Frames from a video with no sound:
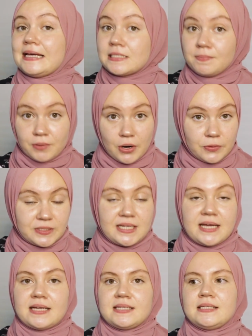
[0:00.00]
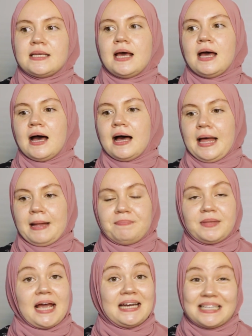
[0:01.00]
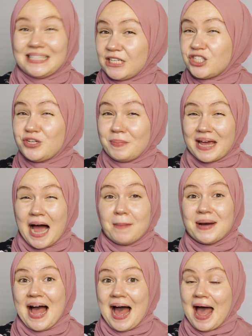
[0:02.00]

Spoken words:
is a process, and it needs to become a